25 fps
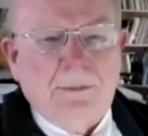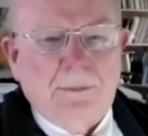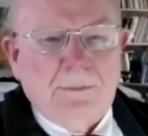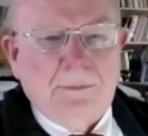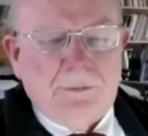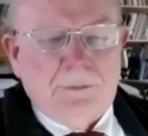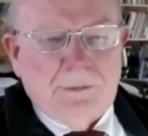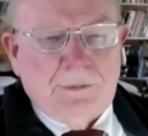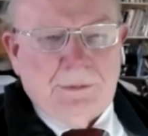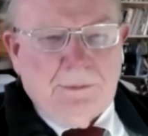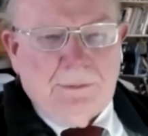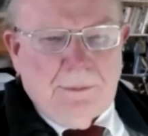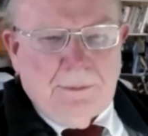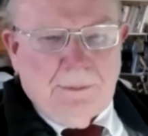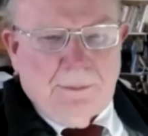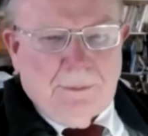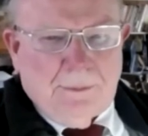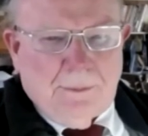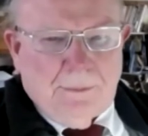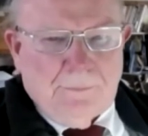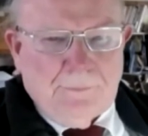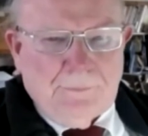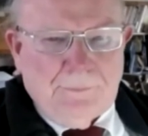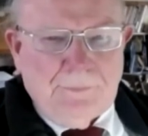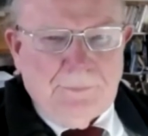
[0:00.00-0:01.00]
notion
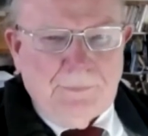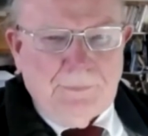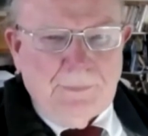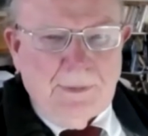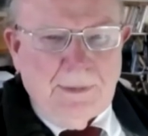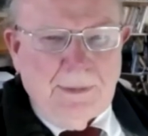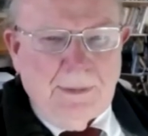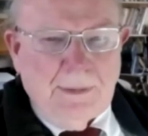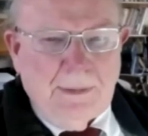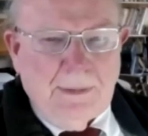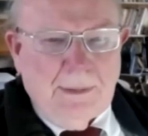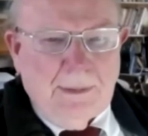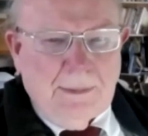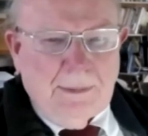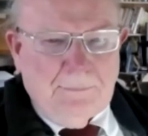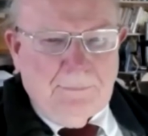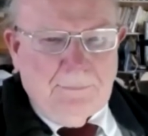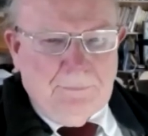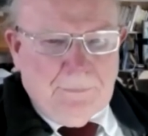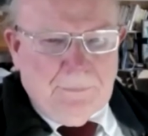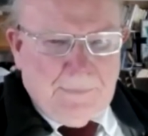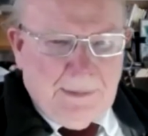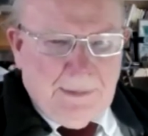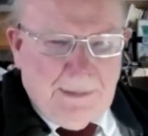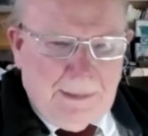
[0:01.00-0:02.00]
of
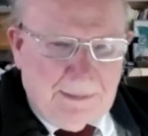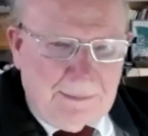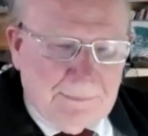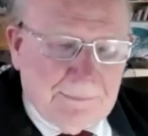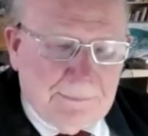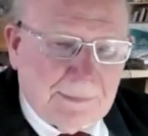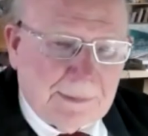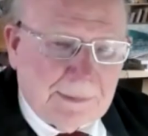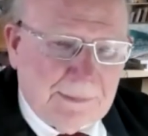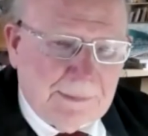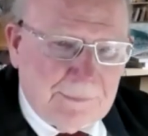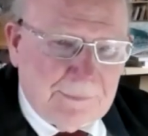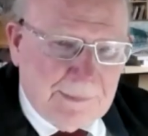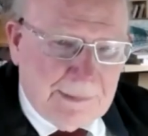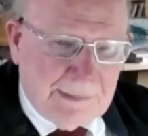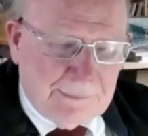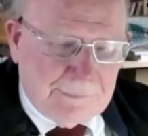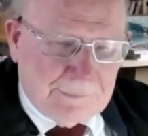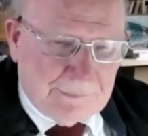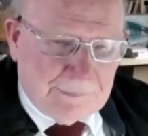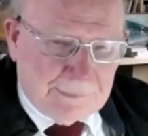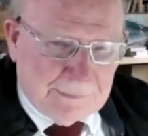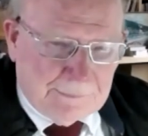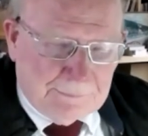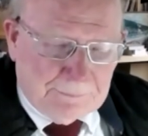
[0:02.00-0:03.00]

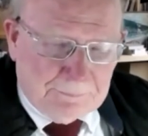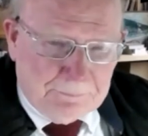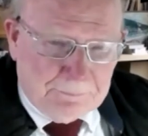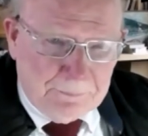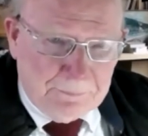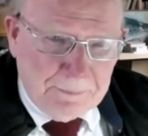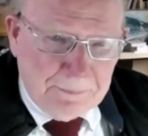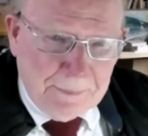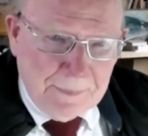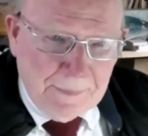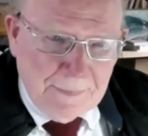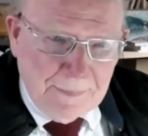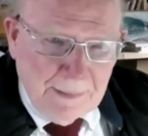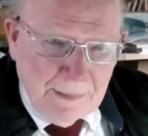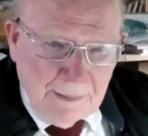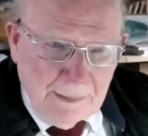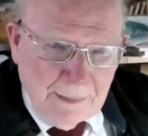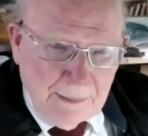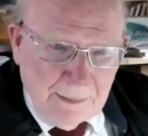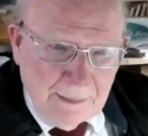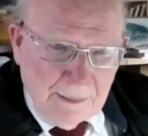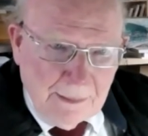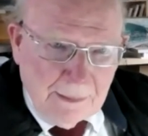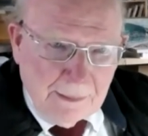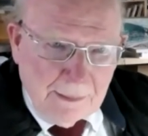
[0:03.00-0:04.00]
categorization.
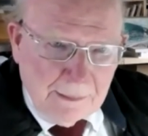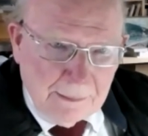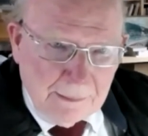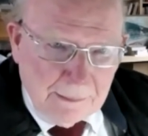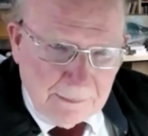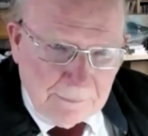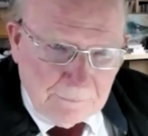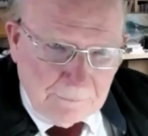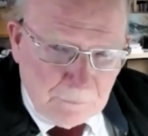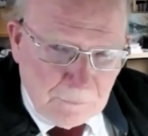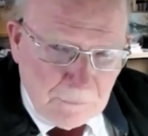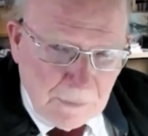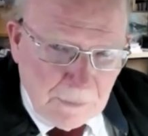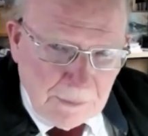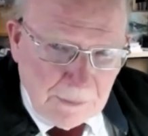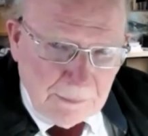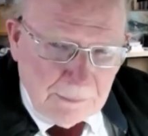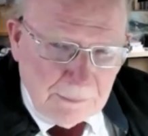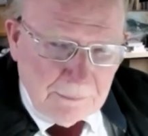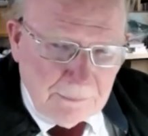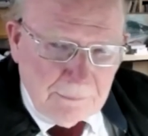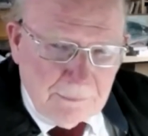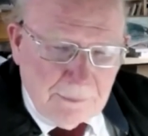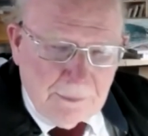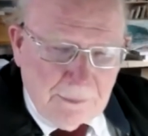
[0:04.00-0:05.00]
The
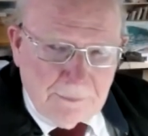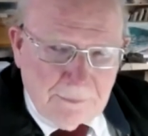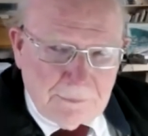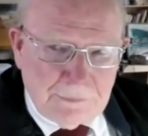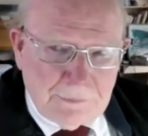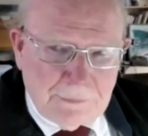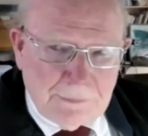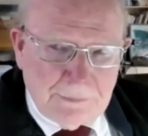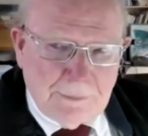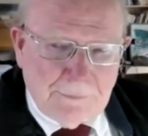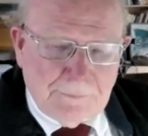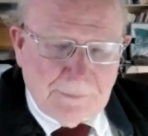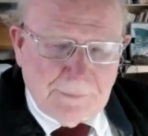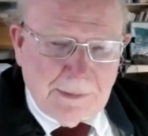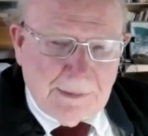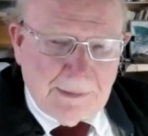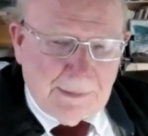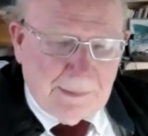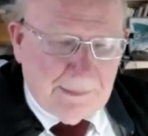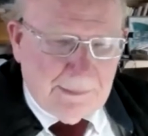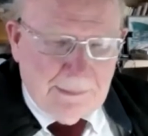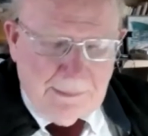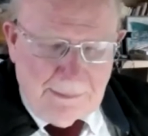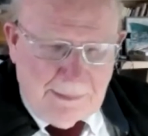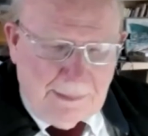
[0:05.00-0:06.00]
notion of a
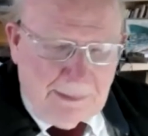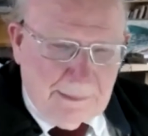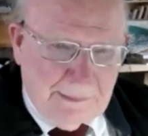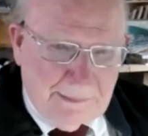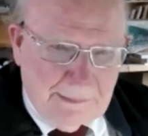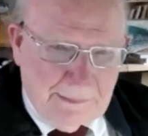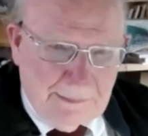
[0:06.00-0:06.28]
category, there are